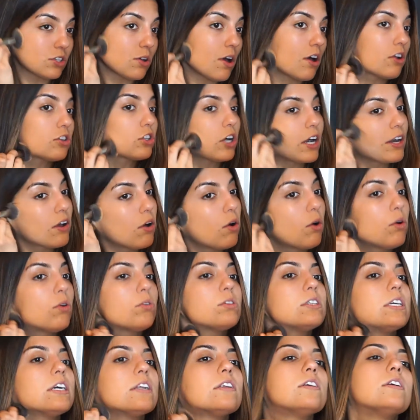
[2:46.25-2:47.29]
So I'll try to
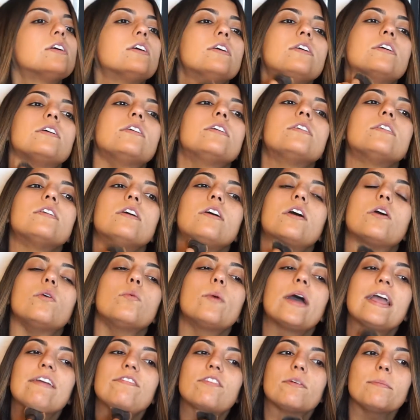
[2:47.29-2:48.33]
hold it
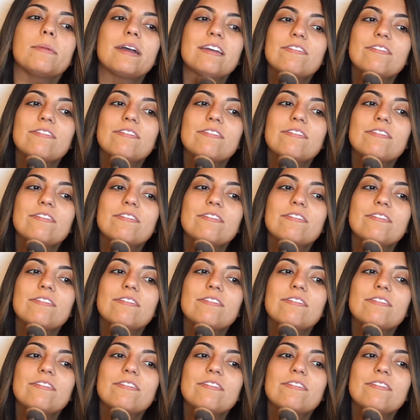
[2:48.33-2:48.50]
away from